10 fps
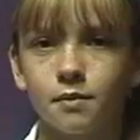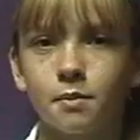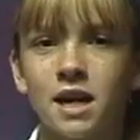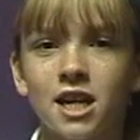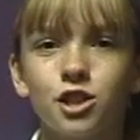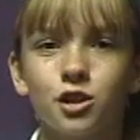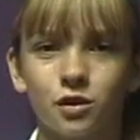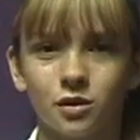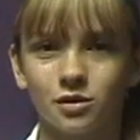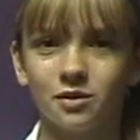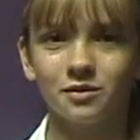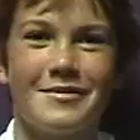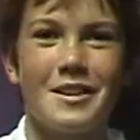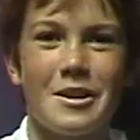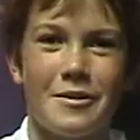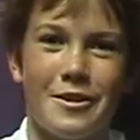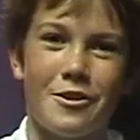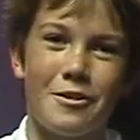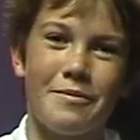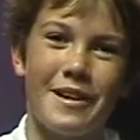Me too. We
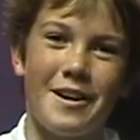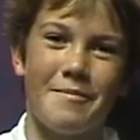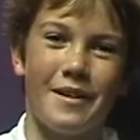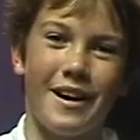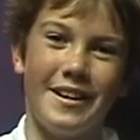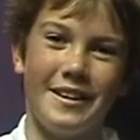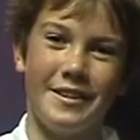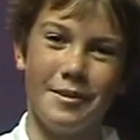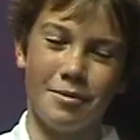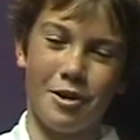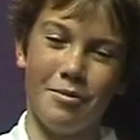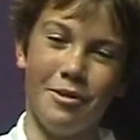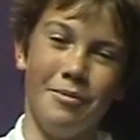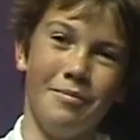all play a part in a problem,